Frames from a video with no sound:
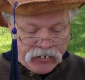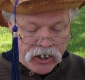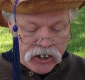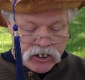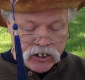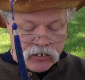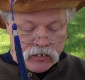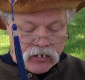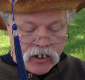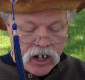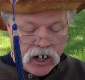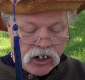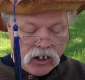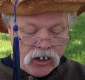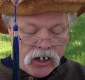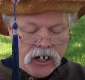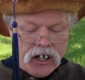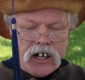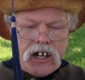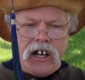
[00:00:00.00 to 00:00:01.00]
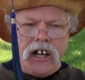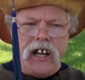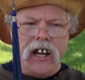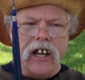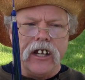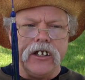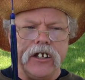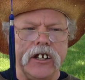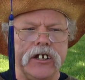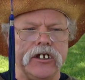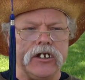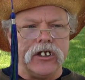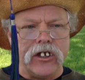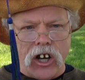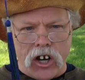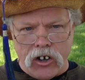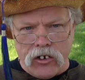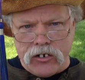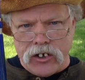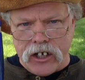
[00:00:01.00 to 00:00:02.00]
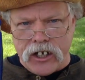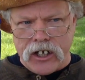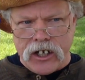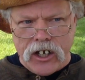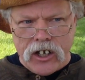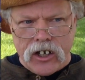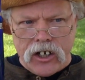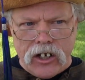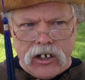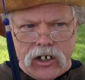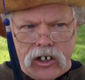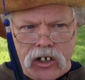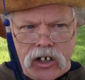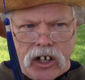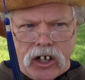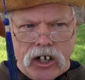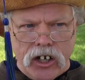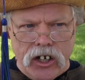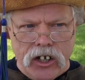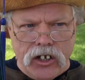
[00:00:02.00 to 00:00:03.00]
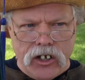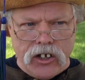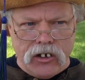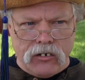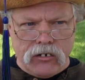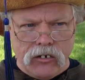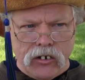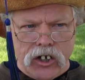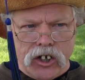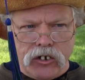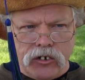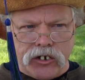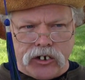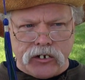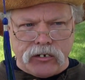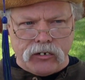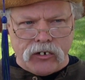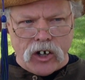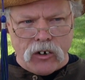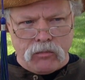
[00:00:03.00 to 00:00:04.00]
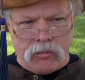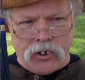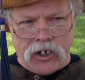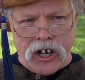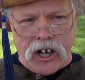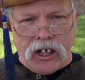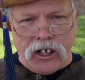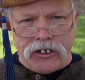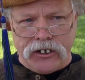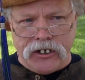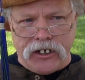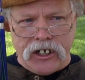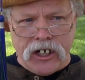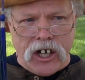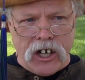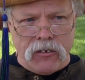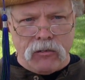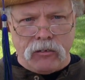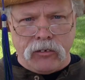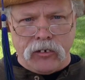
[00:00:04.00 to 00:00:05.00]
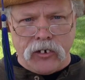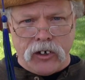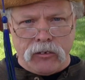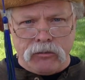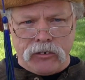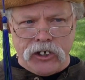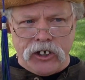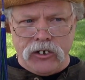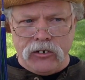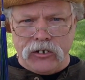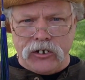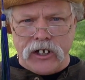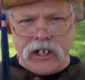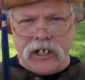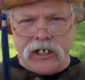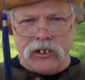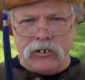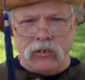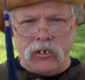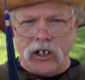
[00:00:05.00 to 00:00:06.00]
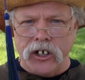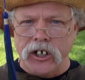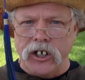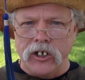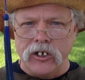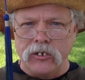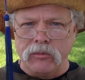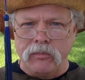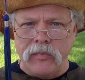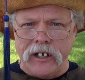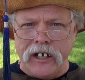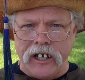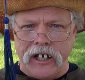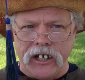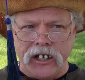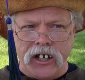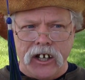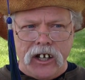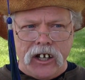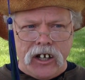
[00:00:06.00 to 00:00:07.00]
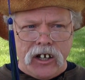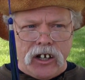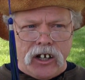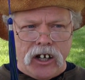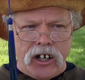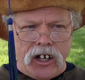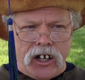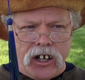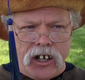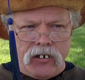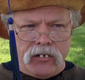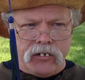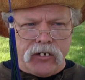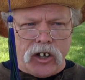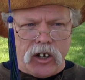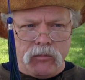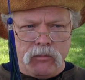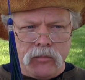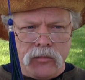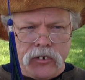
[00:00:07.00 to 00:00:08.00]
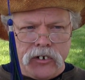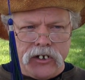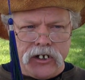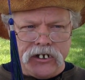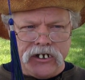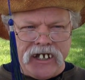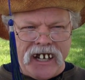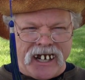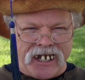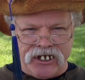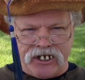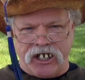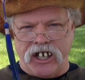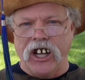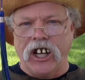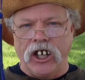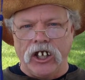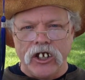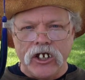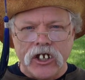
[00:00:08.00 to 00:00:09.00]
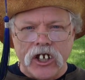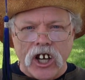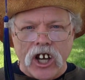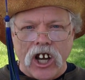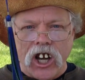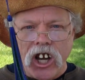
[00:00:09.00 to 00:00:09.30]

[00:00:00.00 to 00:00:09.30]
First of all, did you know that the roots of Roperology come from two things? One of those being from the Texicans.